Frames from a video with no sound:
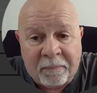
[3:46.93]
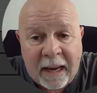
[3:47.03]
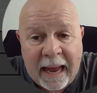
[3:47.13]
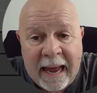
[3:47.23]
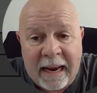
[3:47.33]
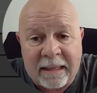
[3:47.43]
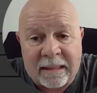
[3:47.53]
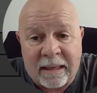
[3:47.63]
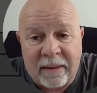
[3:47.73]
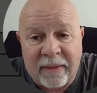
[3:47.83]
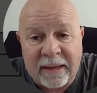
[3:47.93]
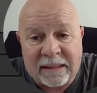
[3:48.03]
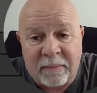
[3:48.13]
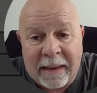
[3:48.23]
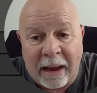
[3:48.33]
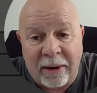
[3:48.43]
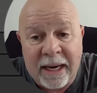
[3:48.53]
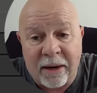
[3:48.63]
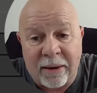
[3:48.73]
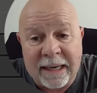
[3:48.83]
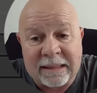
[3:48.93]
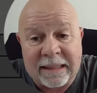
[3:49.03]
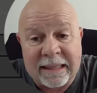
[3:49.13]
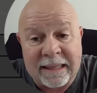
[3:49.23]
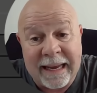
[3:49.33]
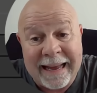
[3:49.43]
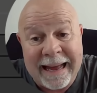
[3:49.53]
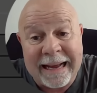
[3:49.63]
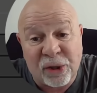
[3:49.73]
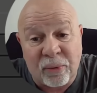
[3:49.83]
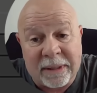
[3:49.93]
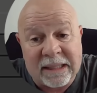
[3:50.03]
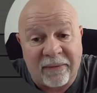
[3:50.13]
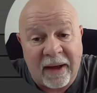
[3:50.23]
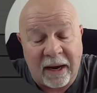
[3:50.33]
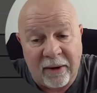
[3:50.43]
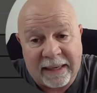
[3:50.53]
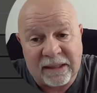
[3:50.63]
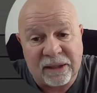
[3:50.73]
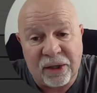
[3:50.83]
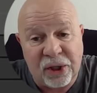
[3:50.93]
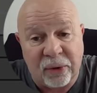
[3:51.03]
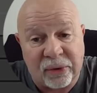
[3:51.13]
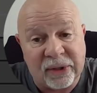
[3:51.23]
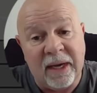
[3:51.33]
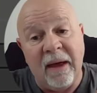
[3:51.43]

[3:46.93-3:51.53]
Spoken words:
And this amount here is the extrinsic value. That's the juice.